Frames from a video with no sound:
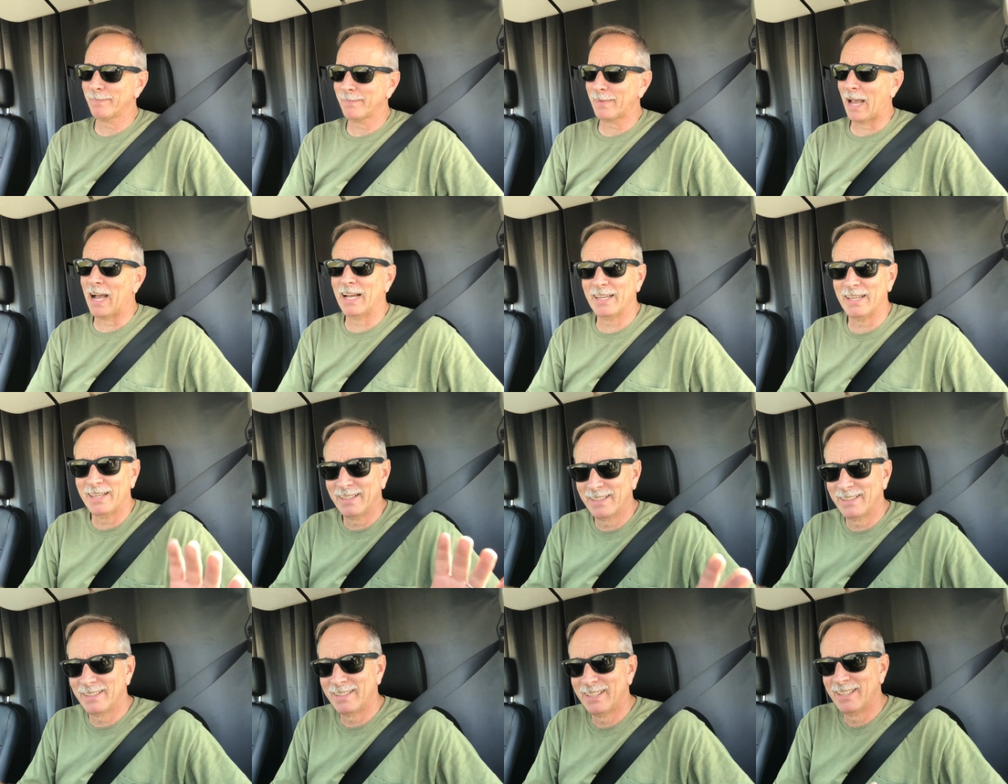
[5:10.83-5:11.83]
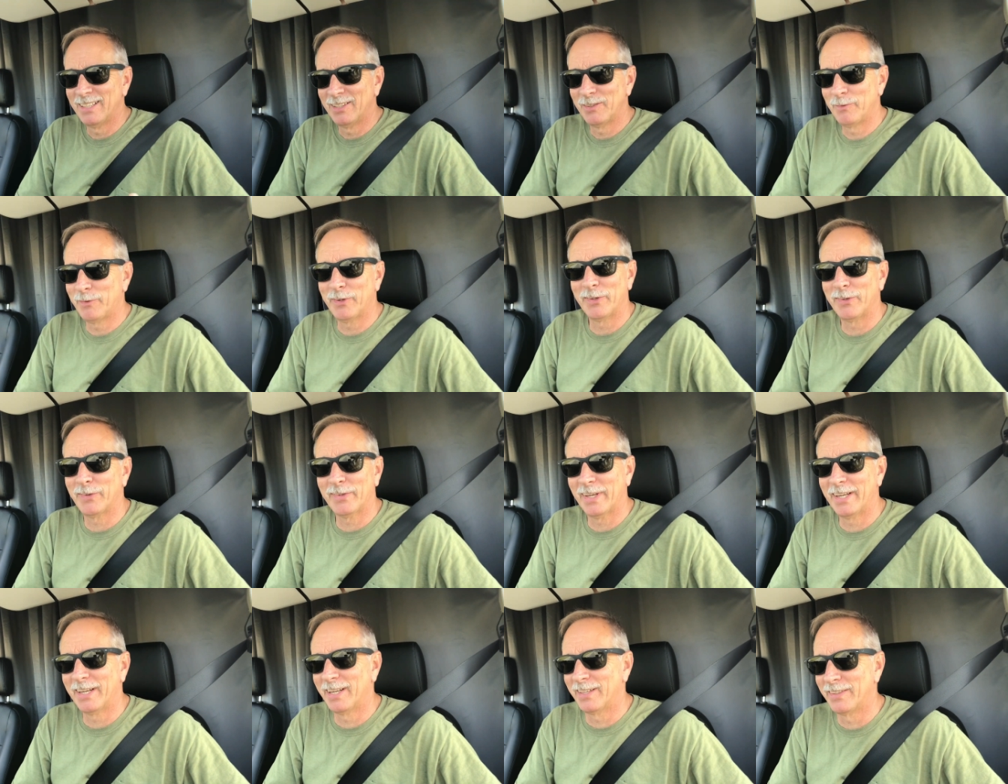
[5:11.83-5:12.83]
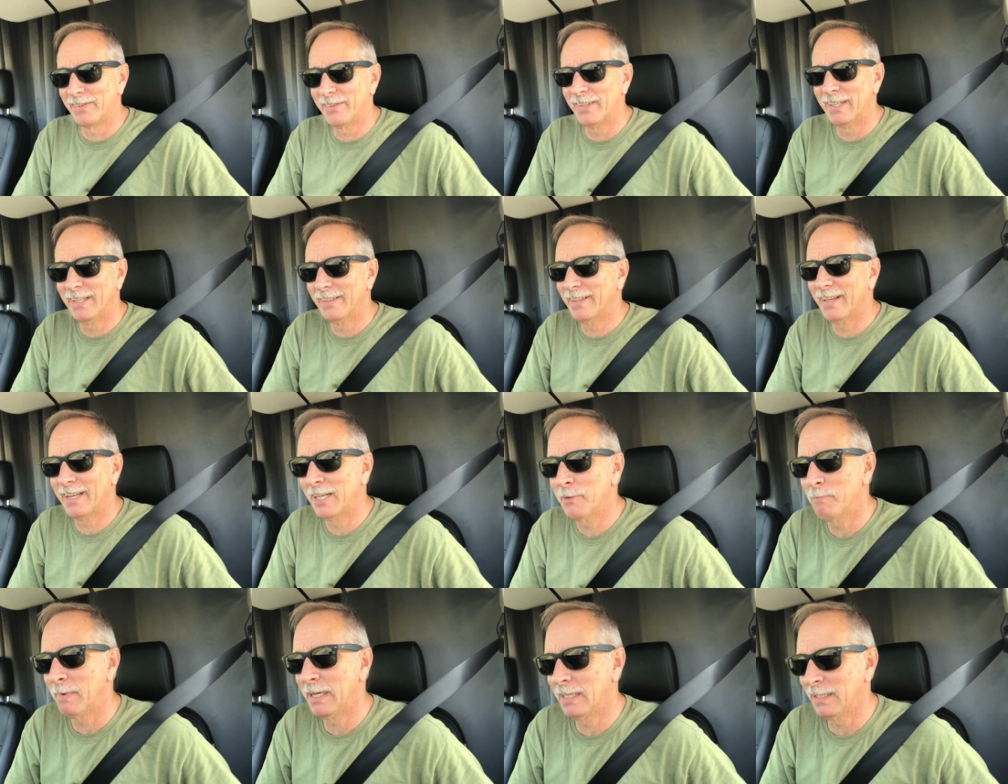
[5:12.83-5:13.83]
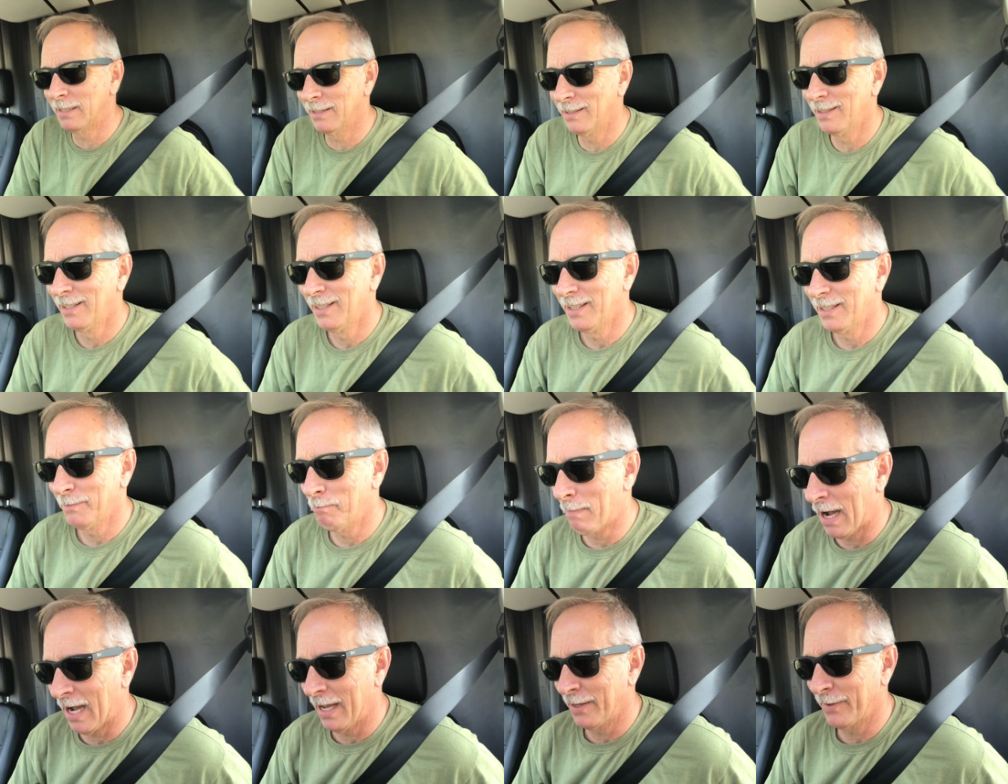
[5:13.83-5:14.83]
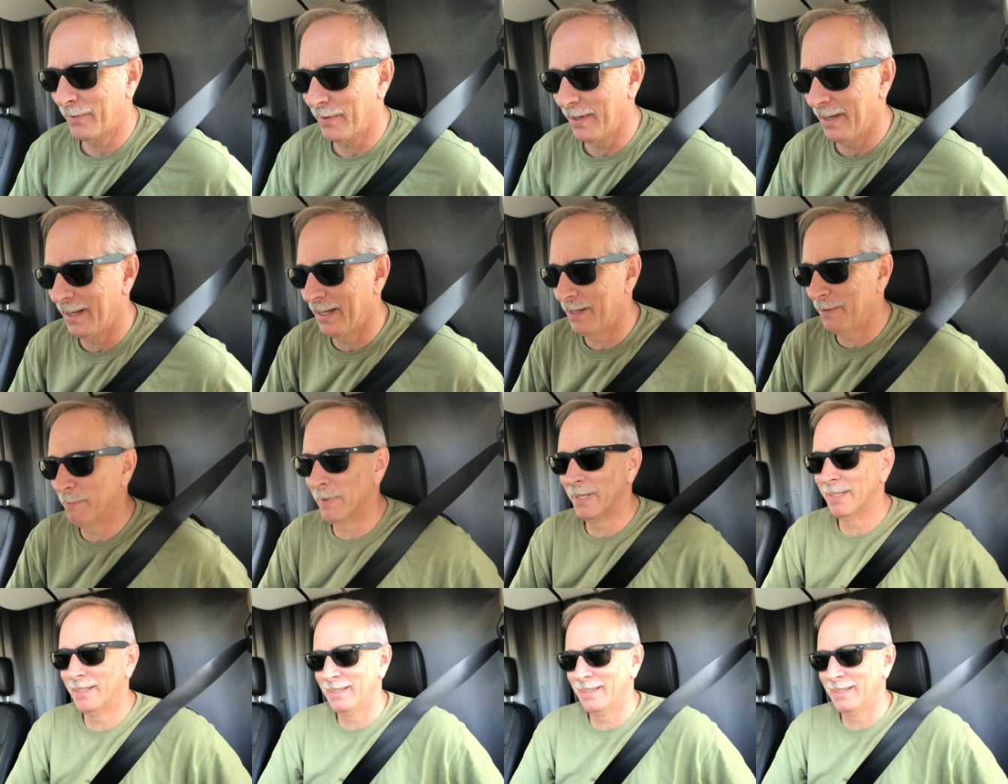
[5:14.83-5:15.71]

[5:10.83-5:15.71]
I shouldn't say nonsense, I didn't mean to bias that, but